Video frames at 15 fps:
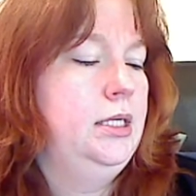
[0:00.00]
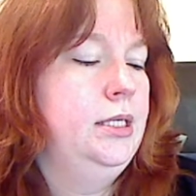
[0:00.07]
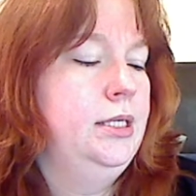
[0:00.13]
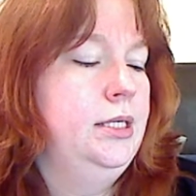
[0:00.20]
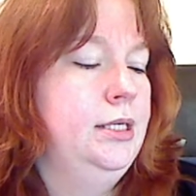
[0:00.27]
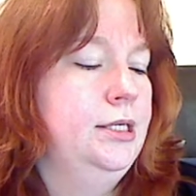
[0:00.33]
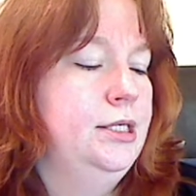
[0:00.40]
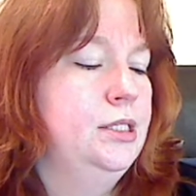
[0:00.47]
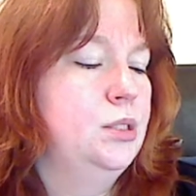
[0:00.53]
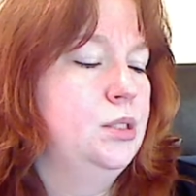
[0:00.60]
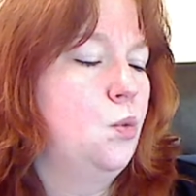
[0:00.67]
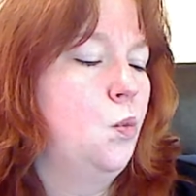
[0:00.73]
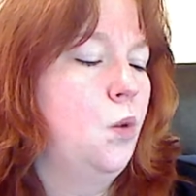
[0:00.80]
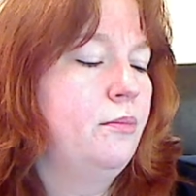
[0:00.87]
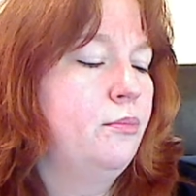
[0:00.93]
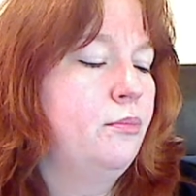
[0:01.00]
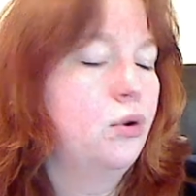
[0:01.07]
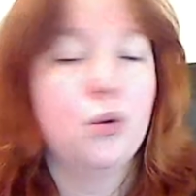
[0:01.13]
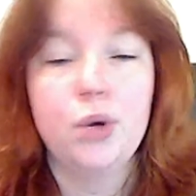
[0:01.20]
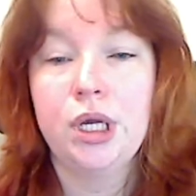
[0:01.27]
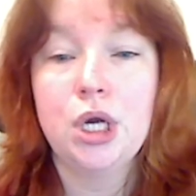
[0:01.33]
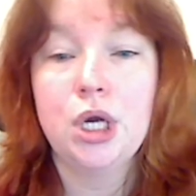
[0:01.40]
is
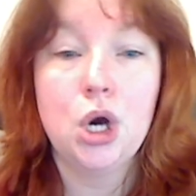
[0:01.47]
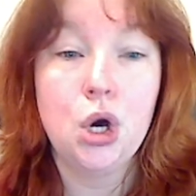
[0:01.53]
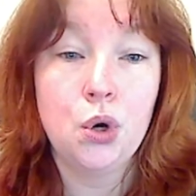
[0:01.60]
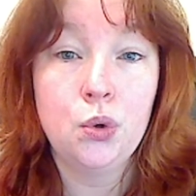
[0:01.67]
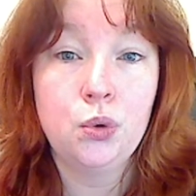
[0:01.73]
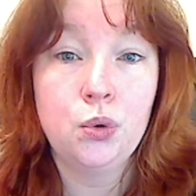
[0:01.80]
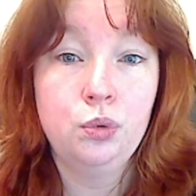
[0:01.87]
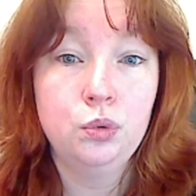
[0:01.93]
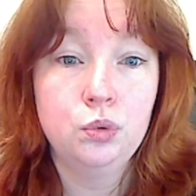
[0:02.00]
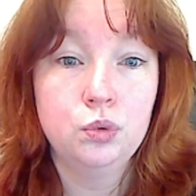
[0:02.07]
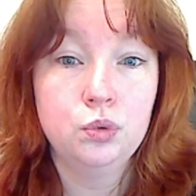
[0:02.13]
1.0,